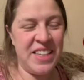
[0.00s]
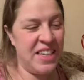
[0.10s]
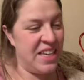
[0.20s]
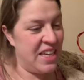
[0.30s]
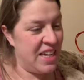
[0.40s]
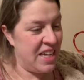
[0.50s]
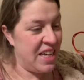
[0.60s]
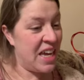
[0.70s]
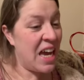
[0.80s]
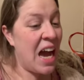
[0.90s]

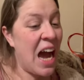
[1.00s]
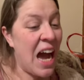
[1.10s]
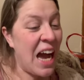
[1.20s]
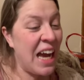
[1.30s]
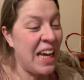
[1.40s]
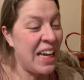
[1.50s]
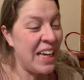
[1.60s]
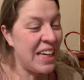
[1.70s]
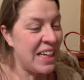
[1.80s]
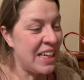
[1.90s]

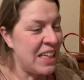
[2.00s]
hi,